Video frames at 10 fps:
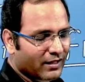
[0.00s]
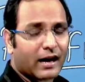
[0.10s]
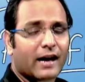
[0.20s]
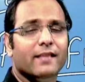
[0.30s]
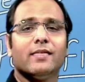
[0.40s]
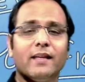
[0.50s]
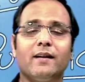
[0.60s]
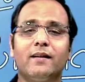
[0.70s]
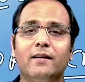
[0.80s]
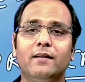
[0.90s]
I
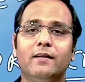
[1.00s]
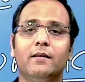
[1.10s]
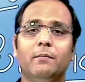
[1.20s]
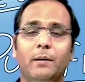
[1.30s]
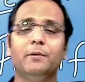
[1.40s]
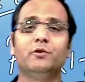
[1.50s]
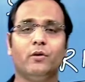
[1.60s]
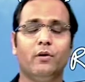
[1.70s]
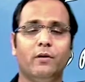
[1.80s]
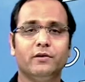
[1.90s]
think people
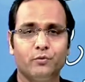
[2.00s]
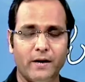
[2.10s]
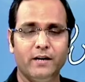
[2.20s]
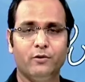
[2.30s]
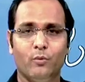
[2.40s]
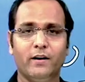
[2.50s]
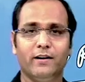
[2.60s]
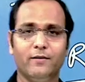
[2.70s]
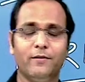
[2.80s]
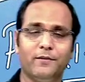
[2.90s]
should spend
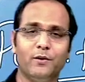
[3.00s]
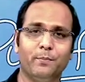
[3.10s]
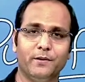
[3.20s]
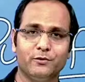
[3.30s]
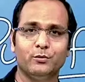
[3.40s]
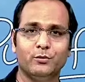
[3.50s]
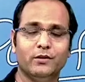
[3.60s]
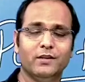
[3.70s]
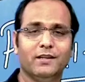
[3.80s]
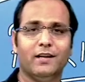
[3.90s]
250 rupees to
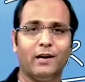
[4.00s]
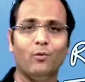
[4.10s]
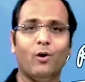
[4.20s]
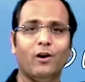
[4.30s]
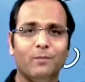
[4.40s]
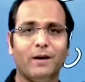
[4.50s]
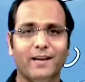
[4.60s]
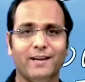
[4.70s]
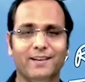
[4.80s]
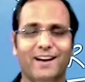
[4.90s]
reward
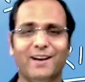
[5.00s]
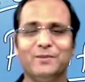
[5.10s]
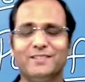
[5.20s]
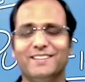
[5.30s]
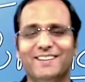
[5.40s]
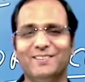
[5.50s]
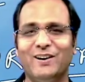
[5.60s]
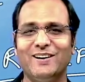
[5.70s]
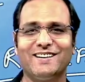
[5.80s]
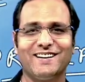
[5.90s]
my, I would say,
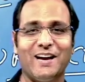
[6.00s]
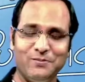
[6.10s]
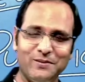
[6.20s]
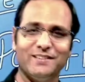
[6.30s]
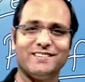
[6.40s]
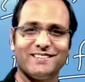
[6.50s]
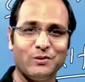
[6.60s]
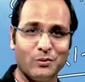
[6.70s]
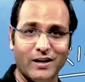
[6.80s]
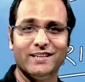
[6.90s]
efforts
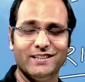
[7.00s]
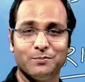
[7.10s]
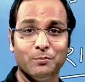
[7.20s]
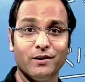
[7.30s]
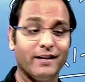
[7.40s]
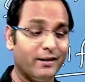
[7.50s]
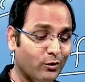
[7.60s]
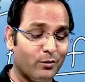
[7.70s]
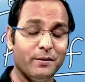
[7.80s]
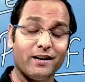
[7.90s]
to write this book. It
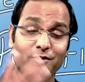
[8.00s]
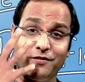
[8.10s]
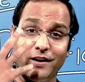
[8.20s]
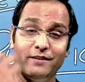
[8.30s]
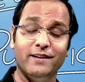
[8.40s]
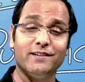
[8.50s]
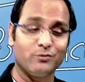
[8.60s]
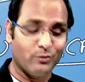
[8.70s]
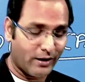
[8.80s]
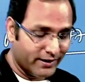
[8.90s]
took me around 5 years
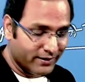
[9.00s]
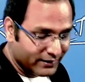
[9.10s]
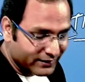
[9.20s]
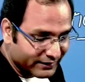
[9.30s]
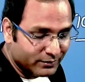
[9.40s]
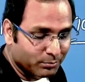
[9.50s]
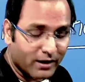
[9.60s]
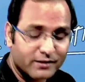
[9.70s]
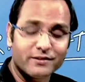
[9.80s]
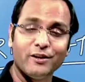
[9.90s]
to write this
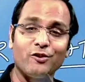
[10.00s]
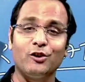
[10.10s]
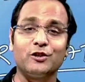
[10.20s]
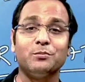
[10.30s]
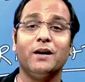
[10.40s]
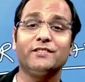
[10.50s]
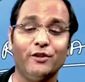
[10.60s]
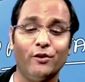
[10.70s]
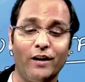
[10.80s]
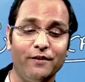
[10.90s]
Master Your Thoughts, Master
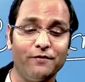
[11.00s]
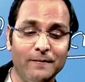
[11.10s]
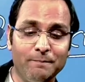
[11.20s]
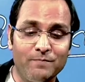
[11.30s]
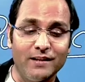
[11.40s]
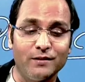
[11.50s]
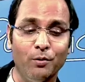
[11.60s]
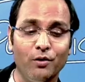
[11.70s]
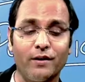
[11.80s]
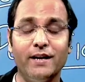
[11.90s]
Your Life, this
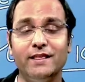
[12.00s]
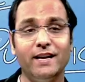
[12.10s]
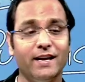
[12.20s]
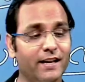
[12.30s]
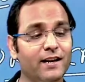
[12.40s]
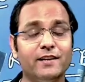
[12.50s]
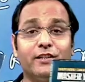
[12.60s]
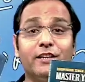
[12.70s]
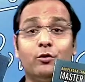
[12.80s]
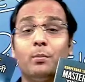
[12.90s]
book, Hindi and English.
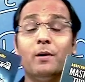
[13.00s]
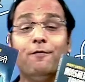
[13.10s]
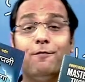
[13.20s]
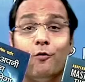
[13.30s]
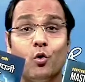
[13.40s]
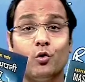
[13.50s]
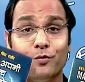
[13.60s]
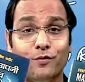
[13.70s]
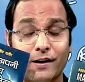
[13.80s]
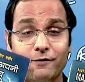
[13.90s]
It took me 4 to
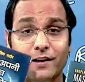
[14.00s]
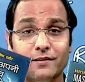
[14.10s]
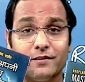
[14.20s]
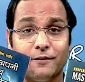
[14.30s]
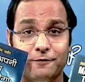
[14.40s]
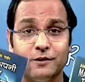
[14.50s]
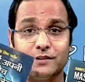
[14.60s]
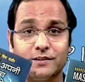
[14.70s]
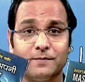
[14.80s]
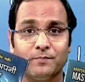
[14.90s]
5 years
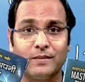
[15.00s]
efforts.